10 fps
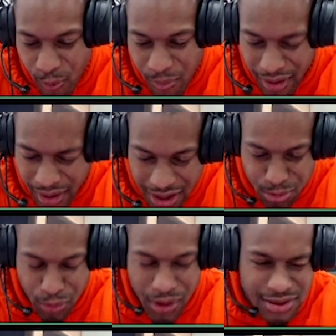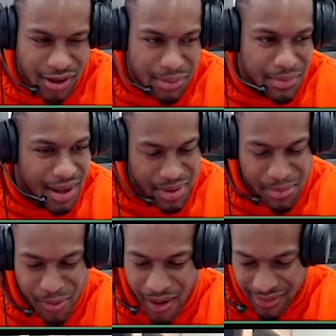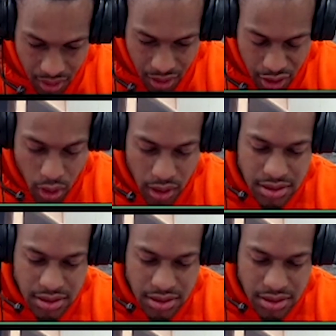my god, we gotta start eliminating people out. Your word is